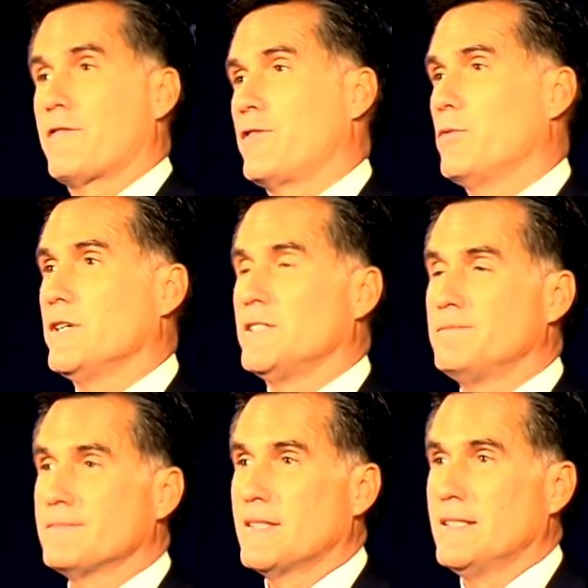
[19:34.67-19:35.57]
if you will,
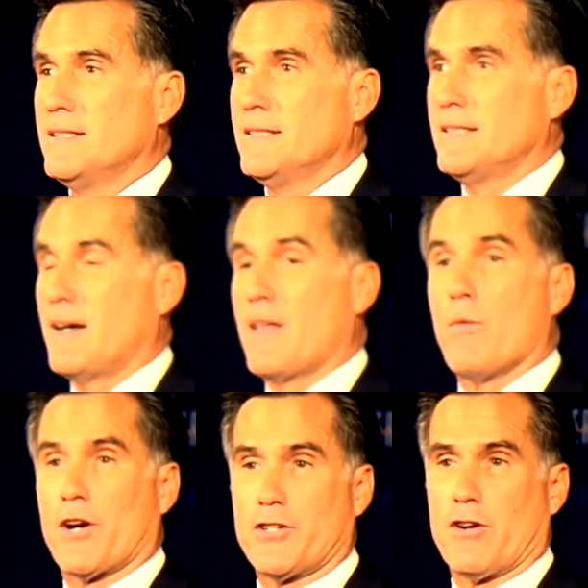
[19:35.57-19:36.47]
and they
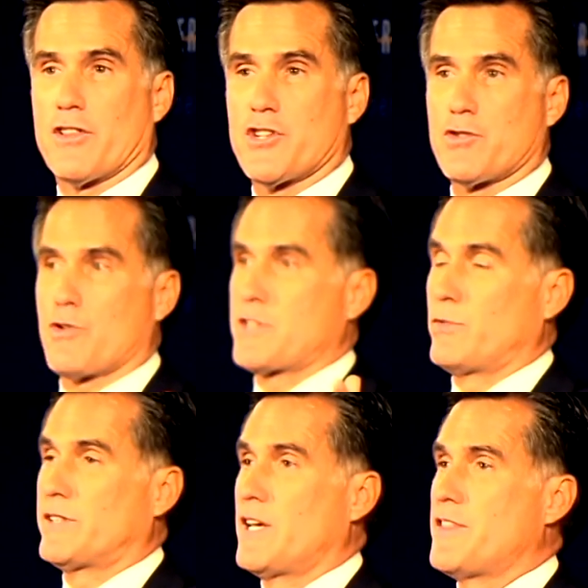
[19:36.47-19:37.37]
want to turn to the source of
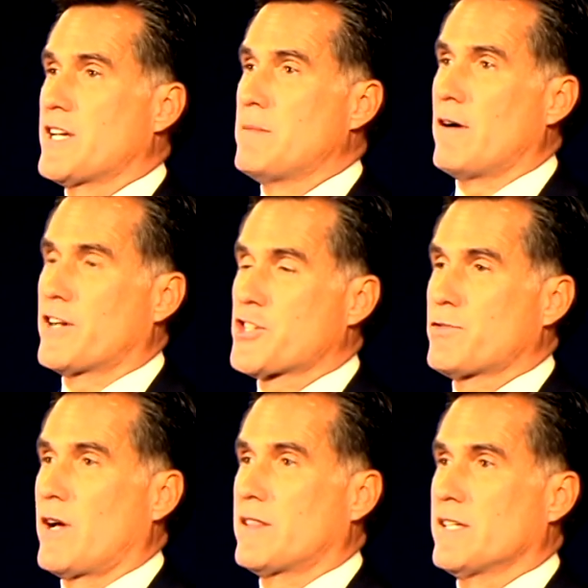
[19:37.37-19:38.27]
what they think America's
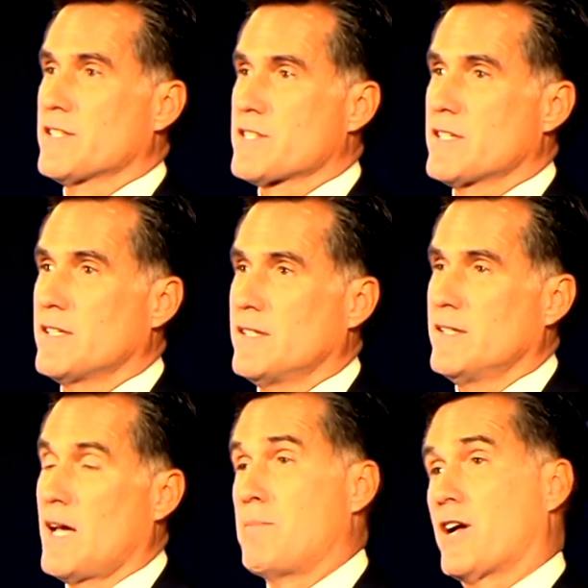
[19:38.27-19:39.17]
strength is.
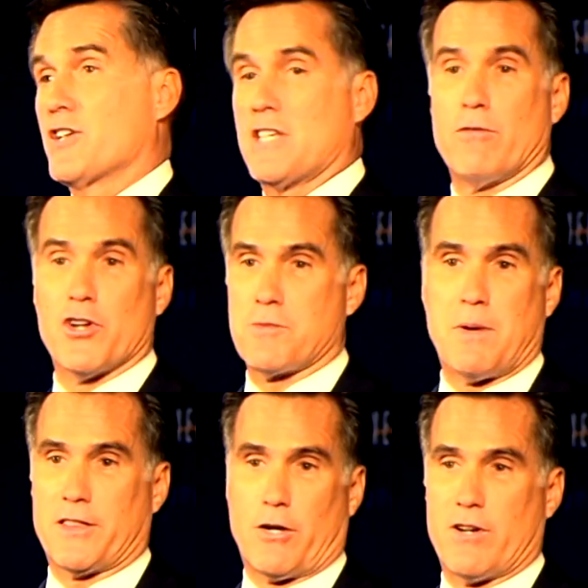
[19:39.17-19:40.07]
And because they've all
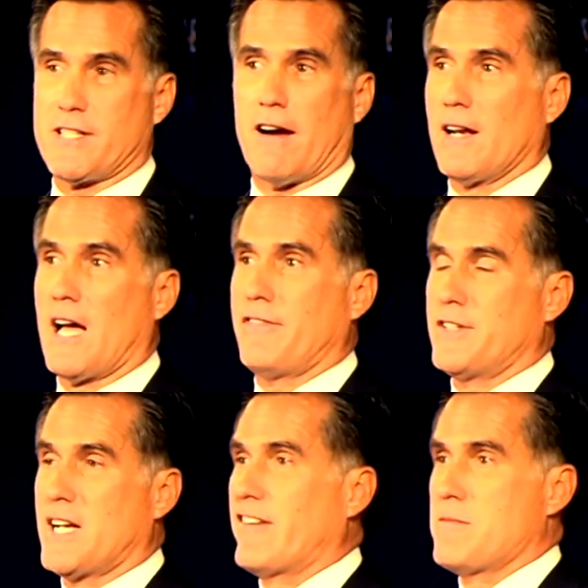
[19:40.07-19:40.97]
spent their entire life
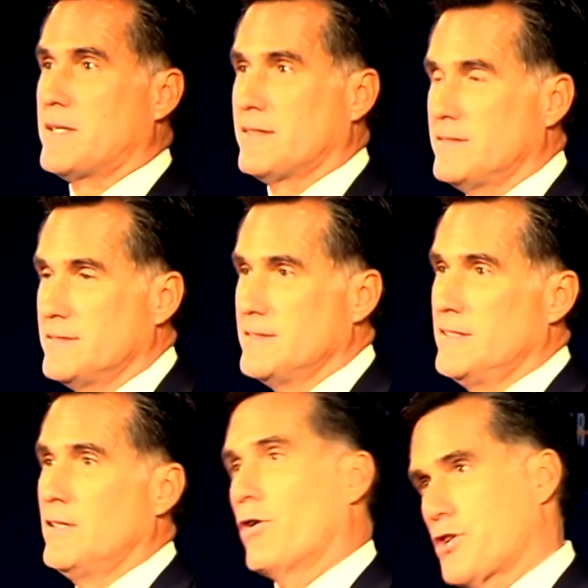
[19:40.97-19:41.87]
in government,
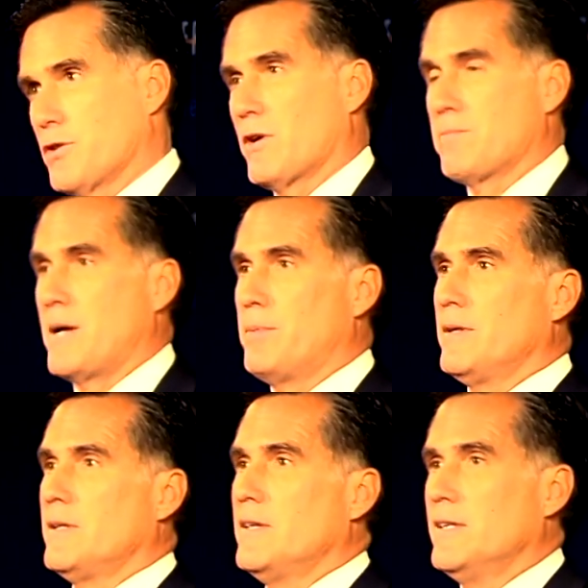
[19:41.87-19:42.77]
or suing
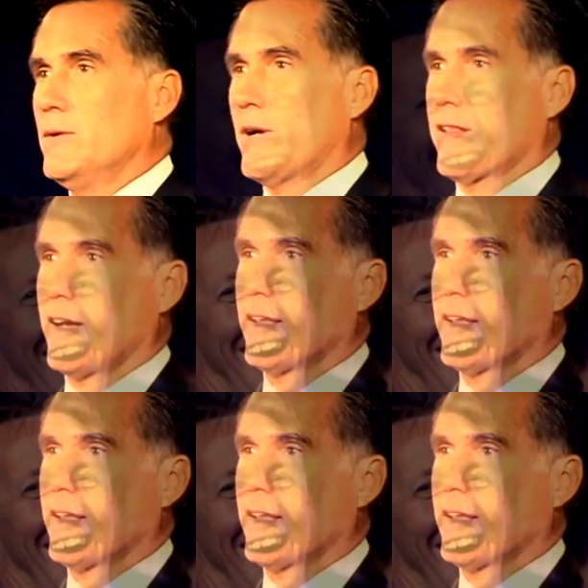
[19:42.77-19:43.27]
people, one or the